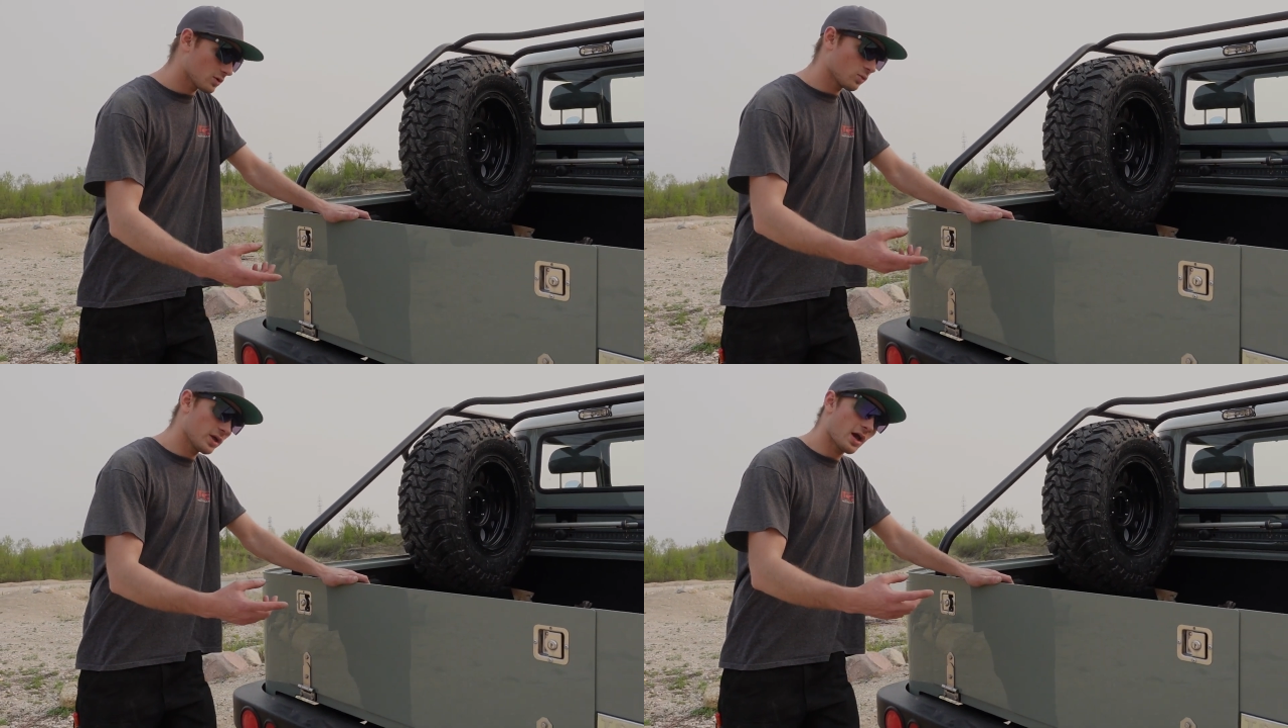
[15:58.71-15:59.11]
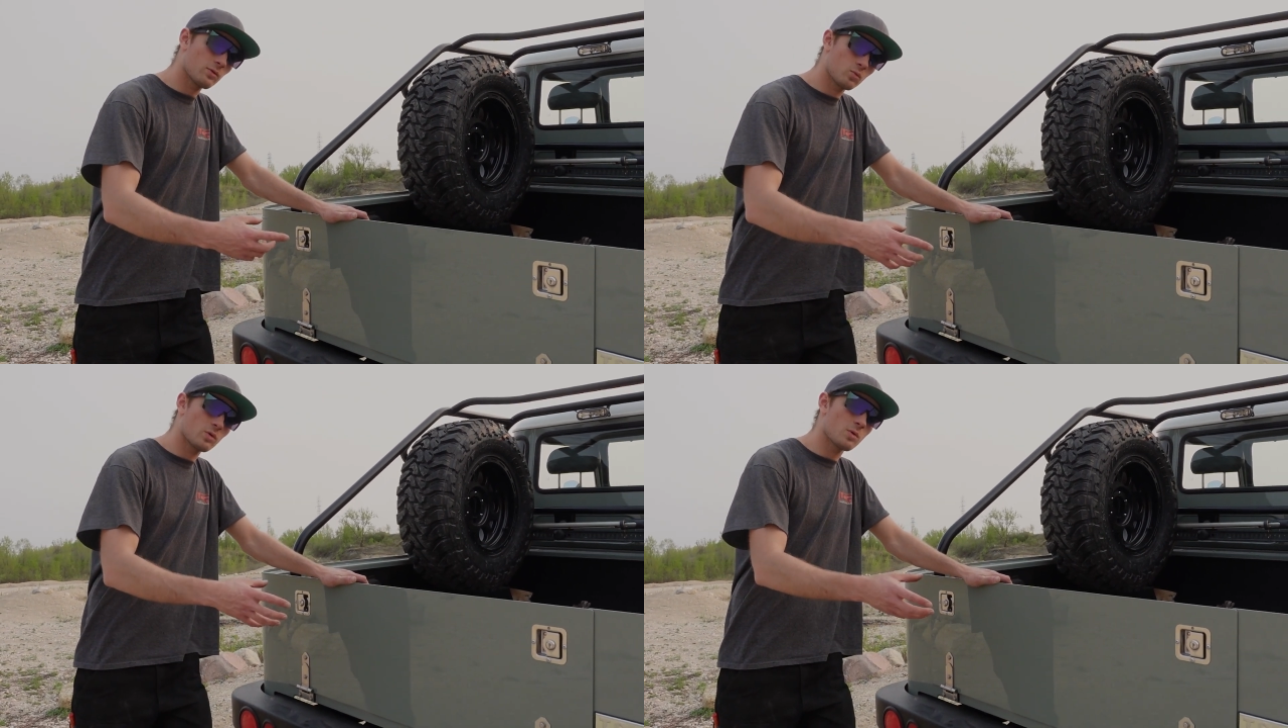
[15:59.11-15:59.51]

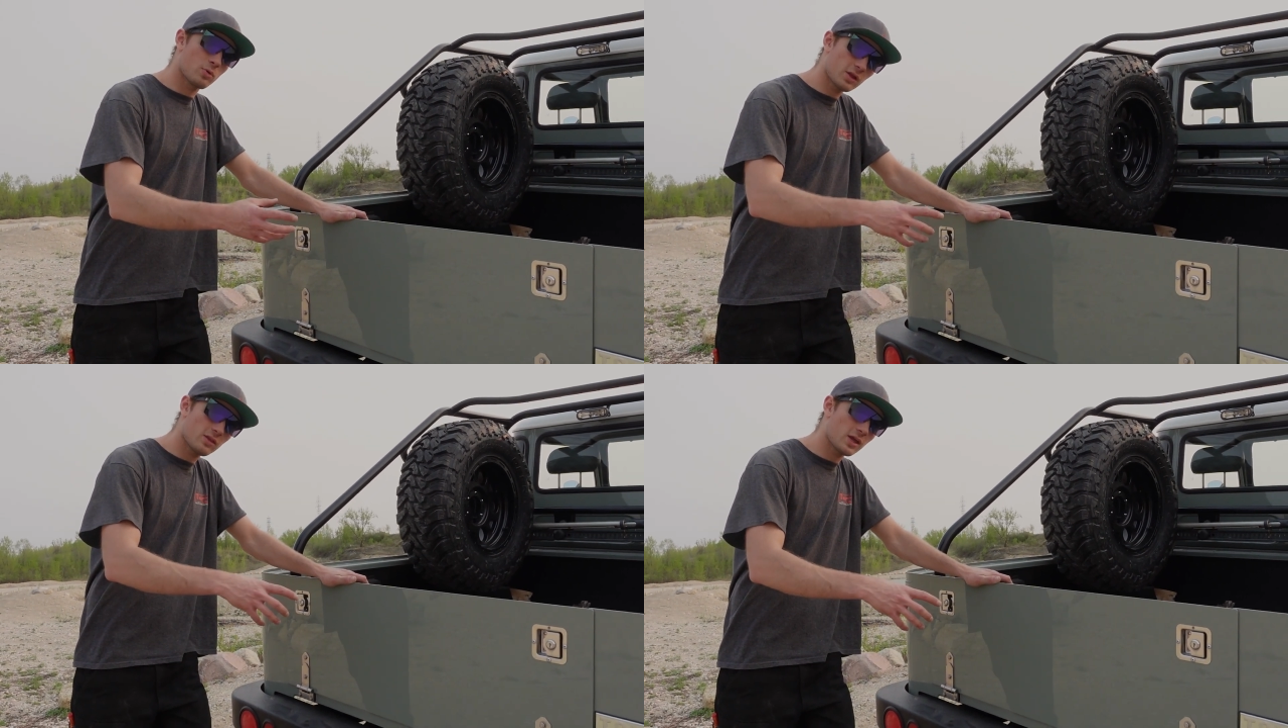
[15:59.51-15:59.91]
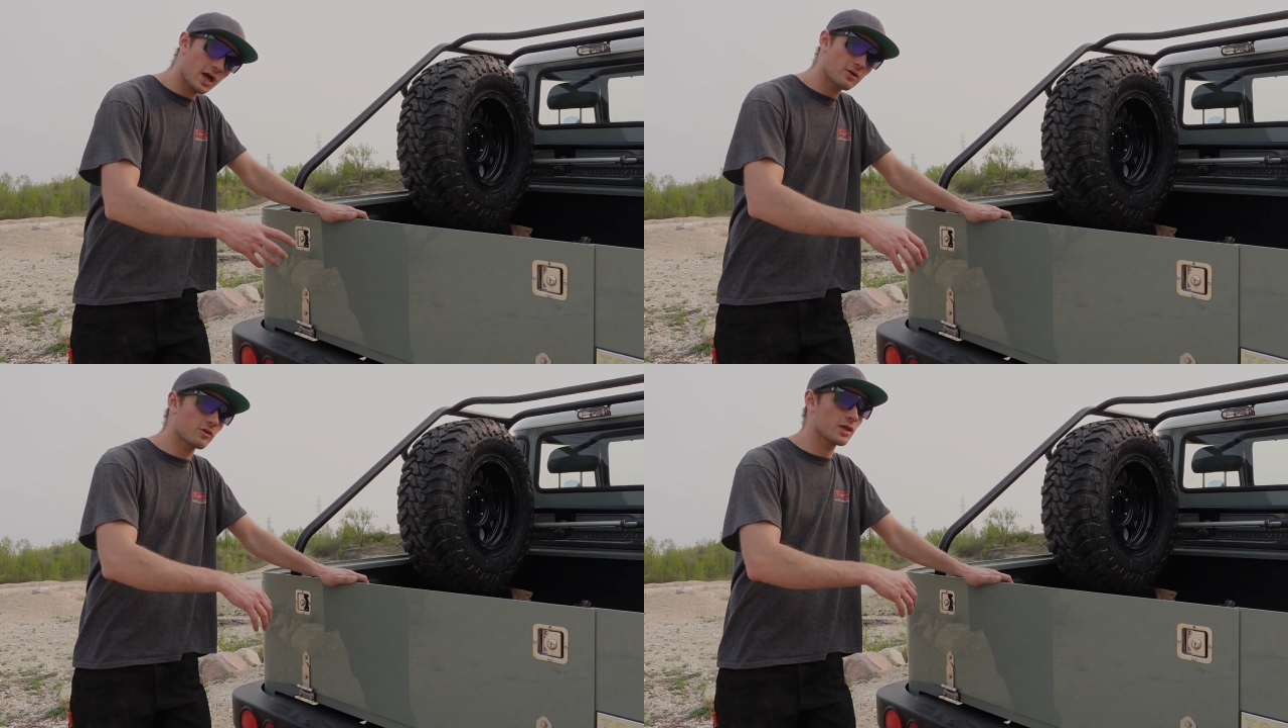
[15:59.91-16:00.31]
when we put it
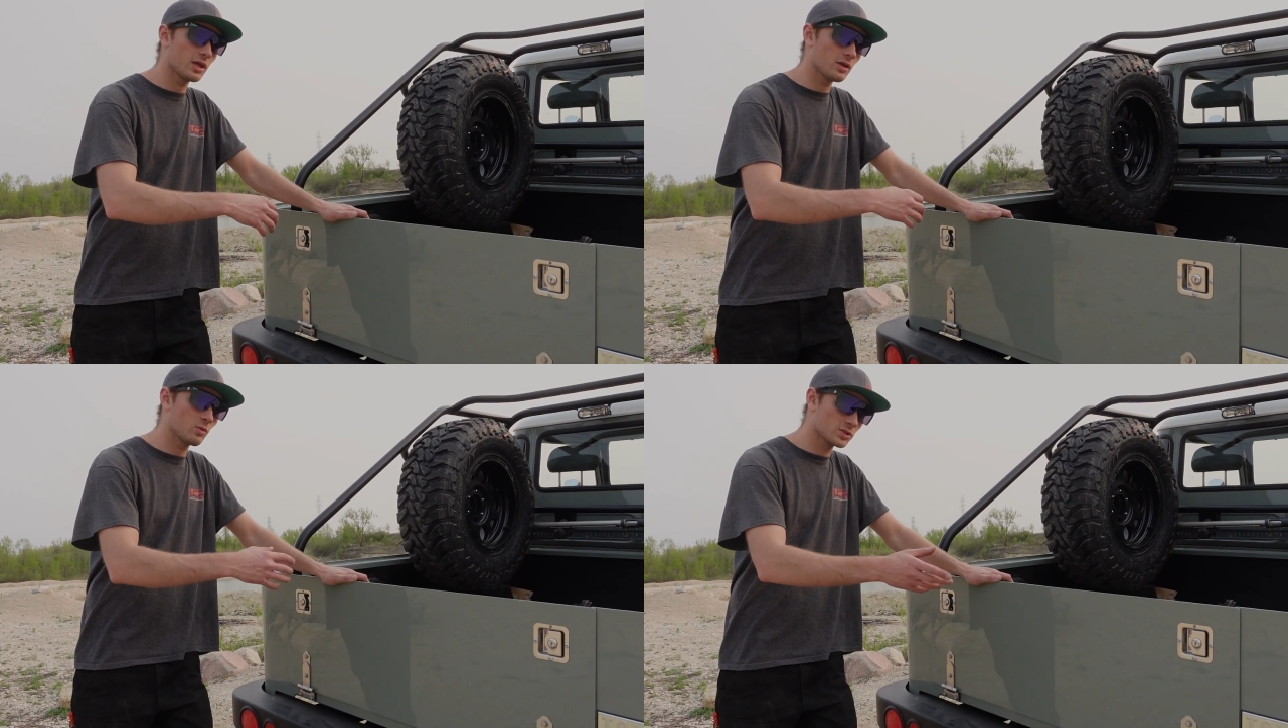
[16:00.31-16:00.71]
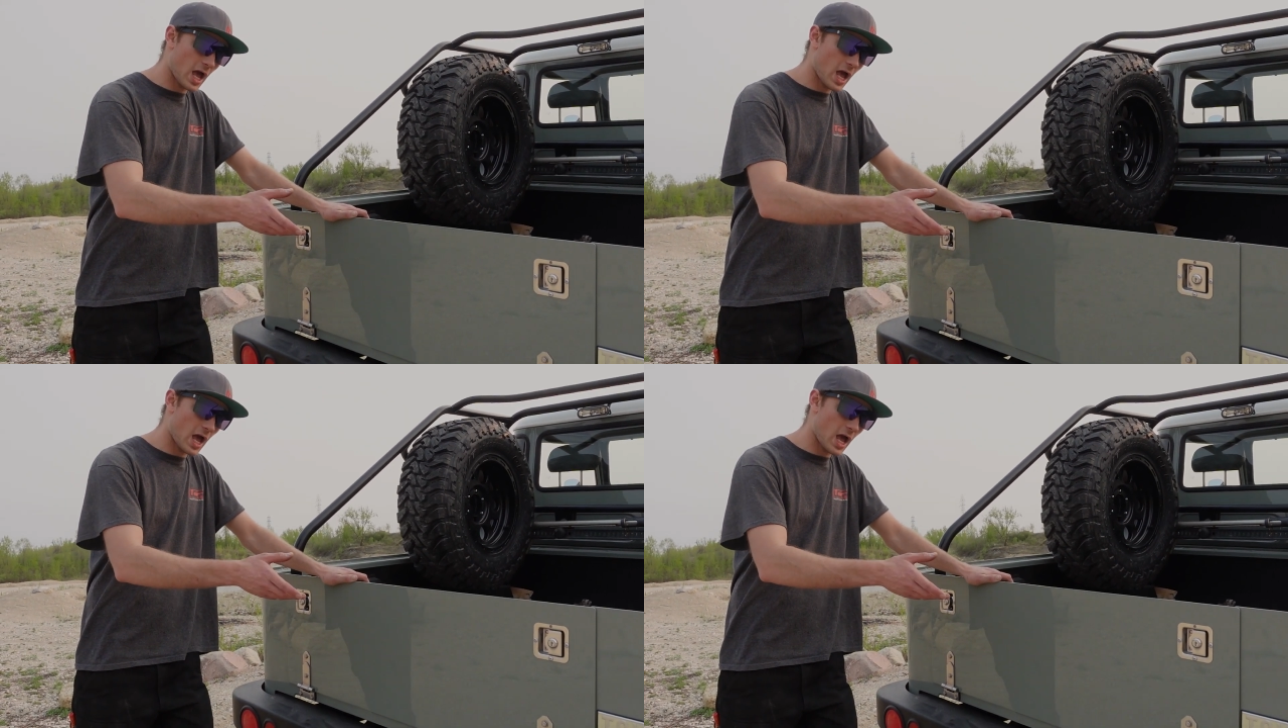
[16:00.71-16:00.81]
together, he was